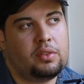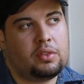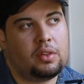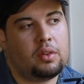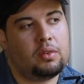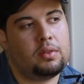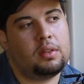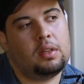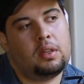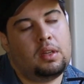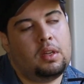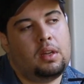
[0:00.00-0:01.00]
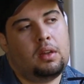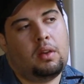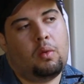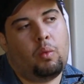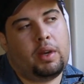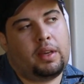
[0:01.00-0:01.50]
So
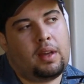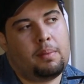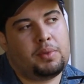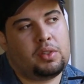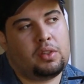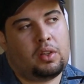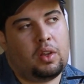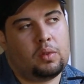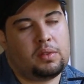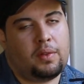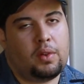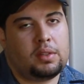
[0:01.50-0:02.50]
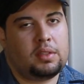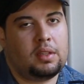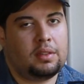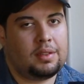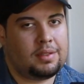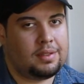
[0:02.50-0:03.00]
when it comes to close
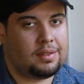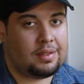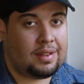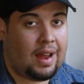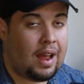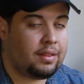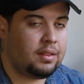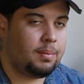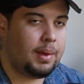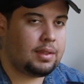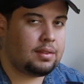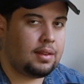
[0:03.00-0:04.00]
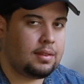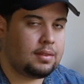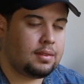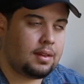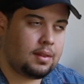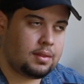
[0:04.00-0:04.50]
focusing, this is not the best
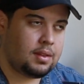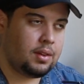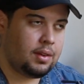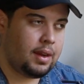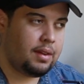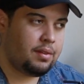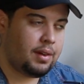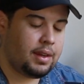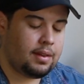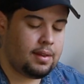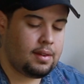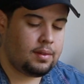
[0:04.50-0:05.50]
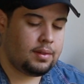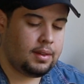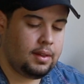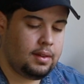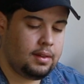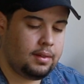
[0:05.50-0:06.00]
lens, and I'll tell you that right now.
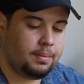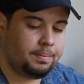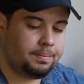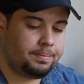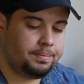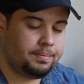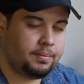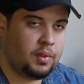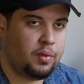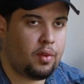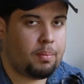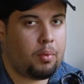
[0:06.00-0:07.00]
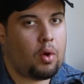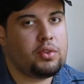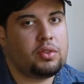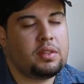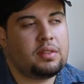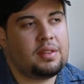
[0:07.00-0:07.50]
For
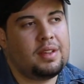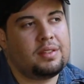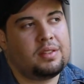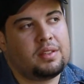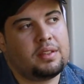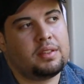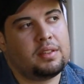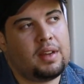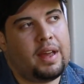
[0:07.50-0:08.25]
portraits, it's good.